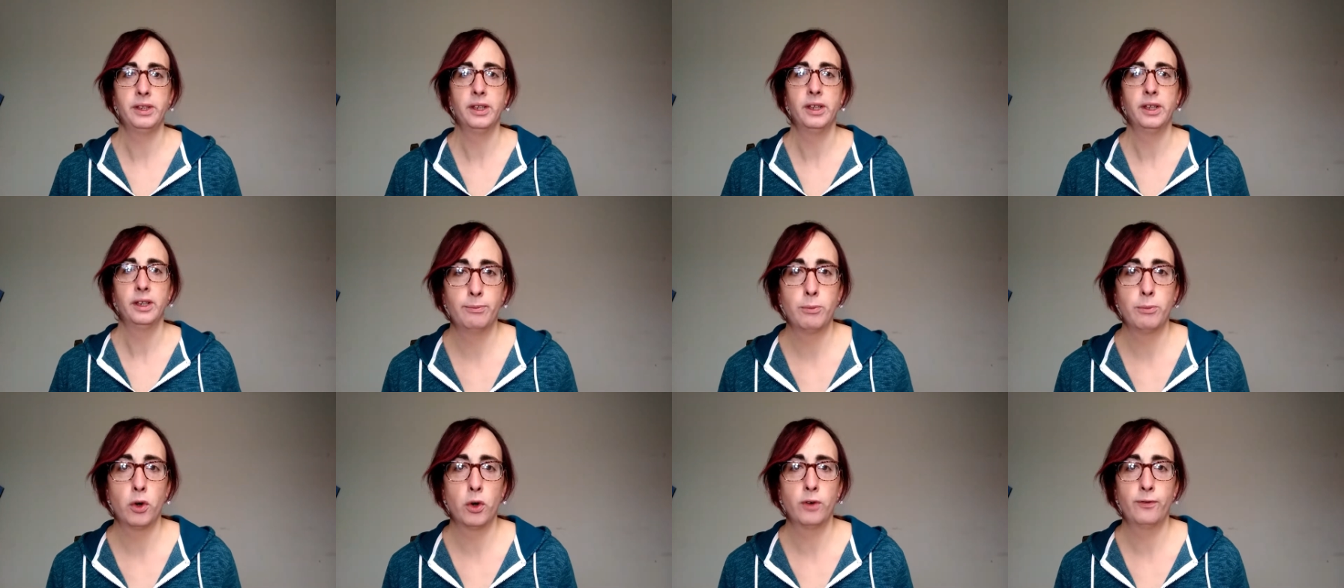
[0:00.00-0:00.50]

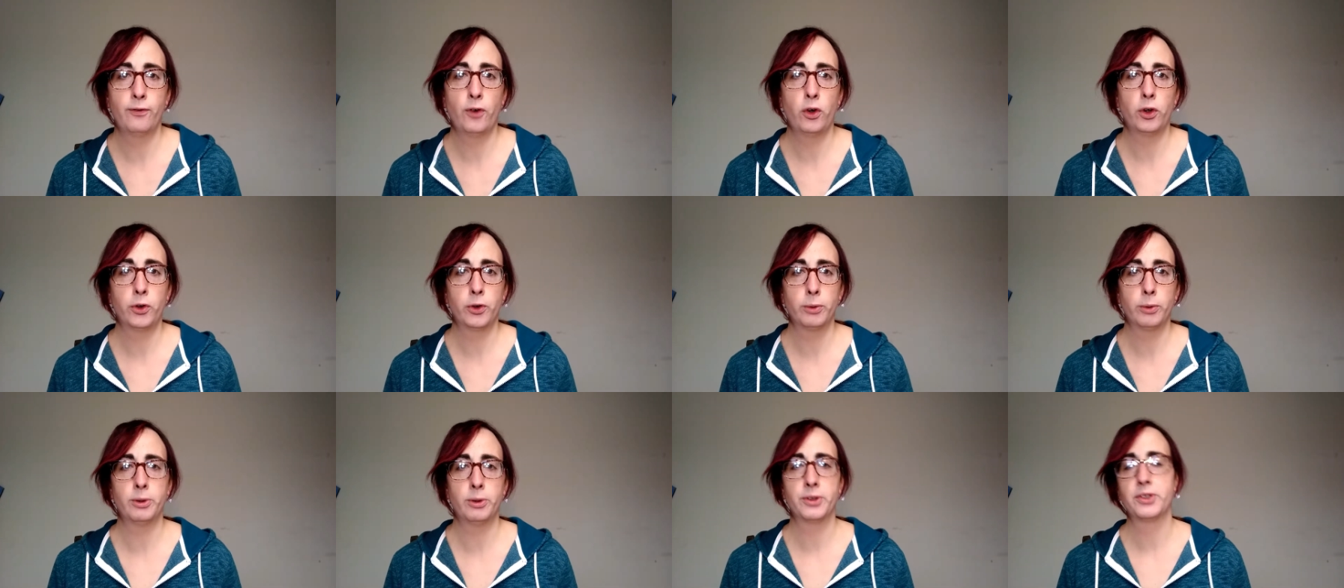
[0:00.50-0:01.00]
more
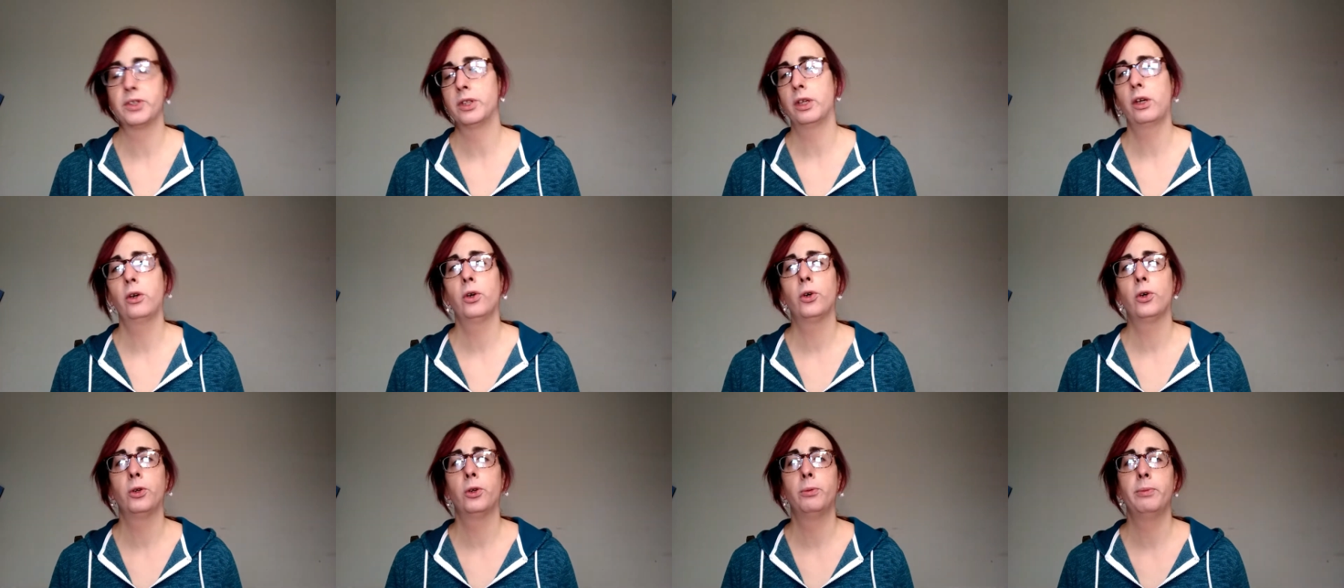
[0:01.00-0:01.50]
vulnerable to the
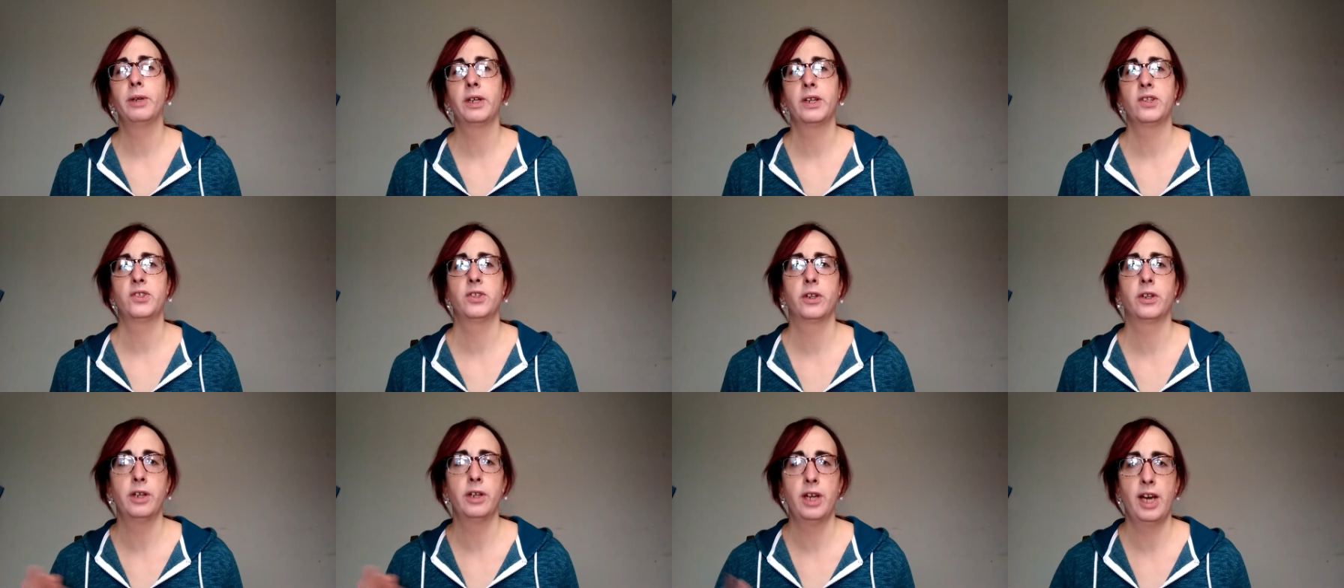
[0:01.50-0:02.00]
cold because
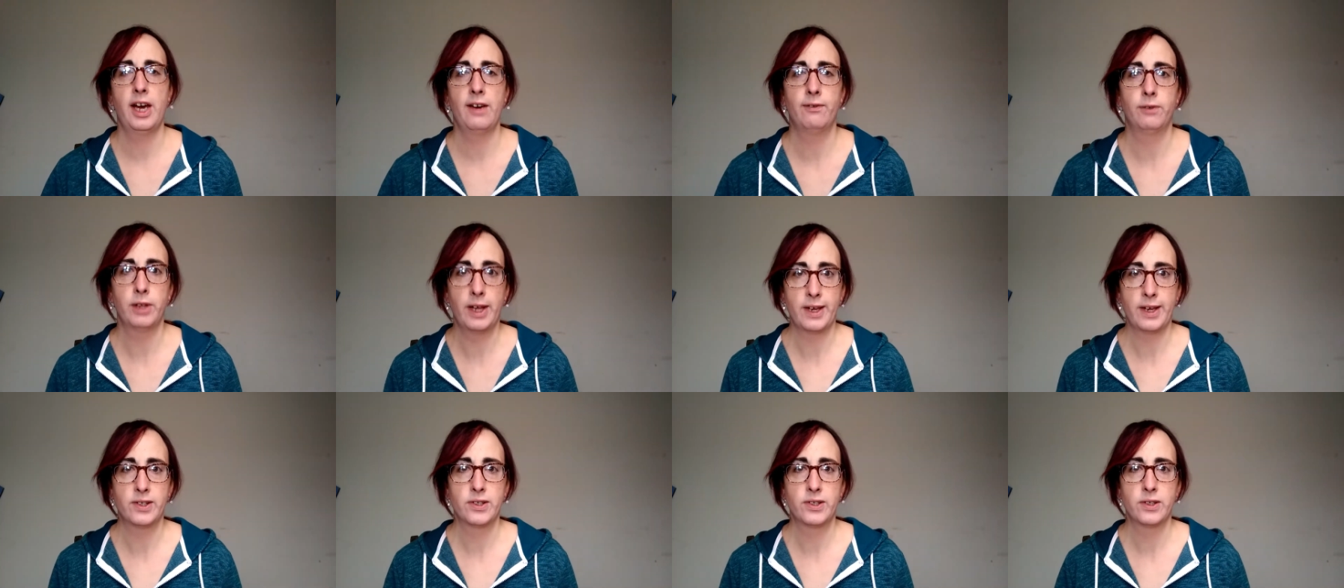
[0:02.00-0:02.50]
they're going to have
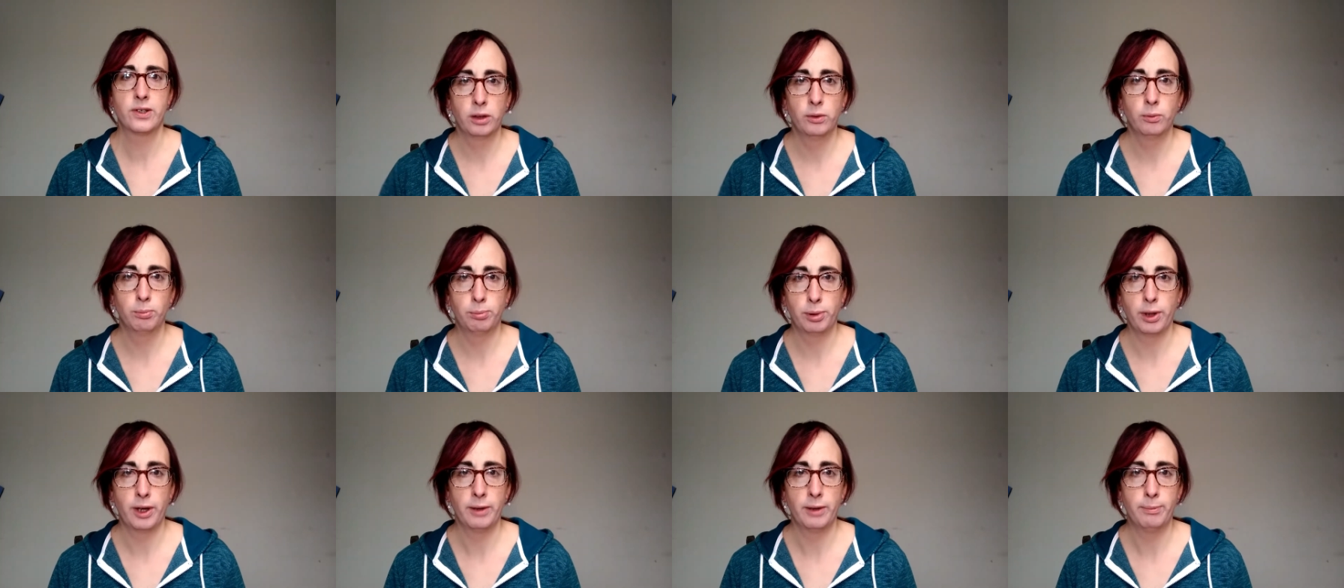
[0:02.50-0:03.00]
less
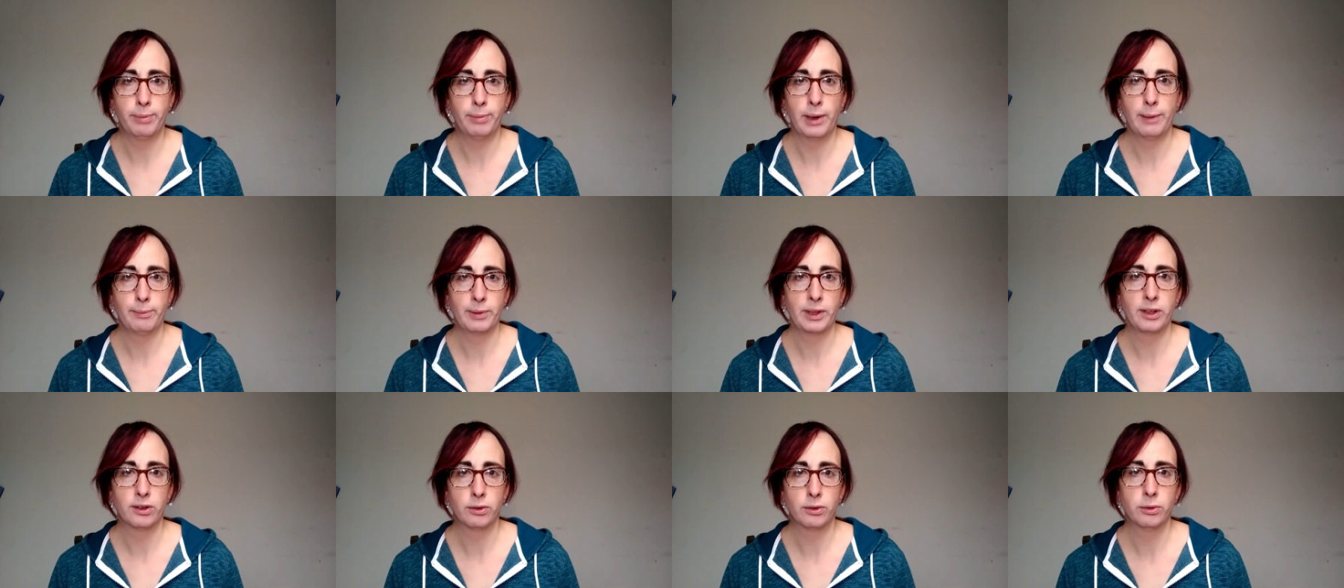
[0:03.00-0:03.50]
blood
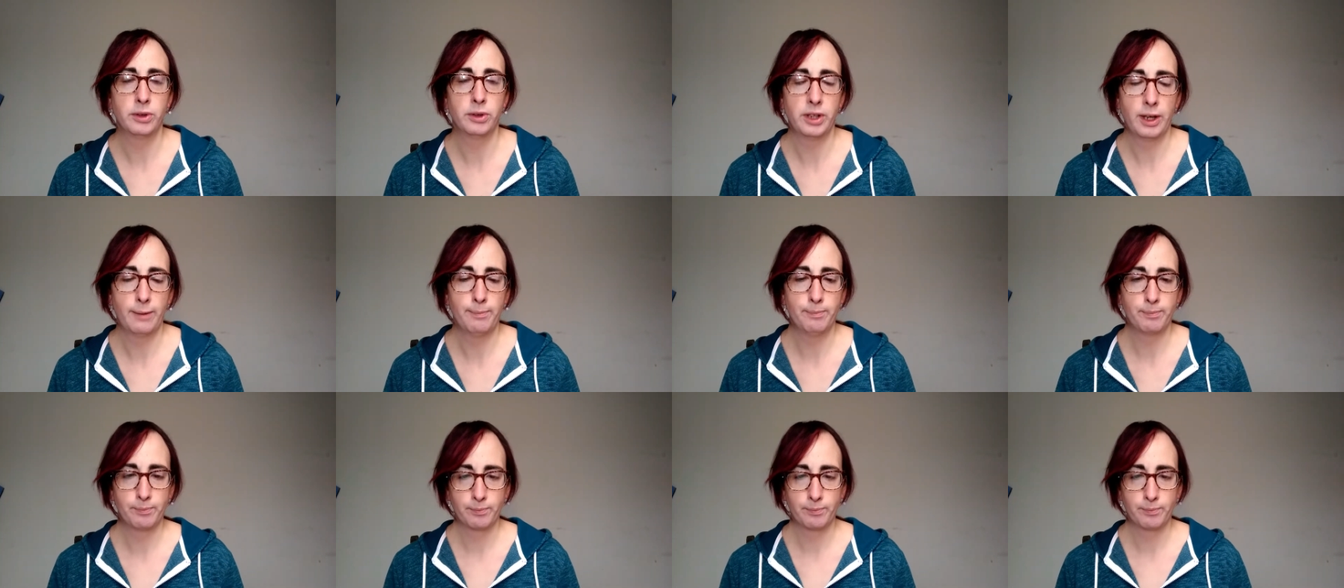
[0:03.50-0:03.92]
pumping through them.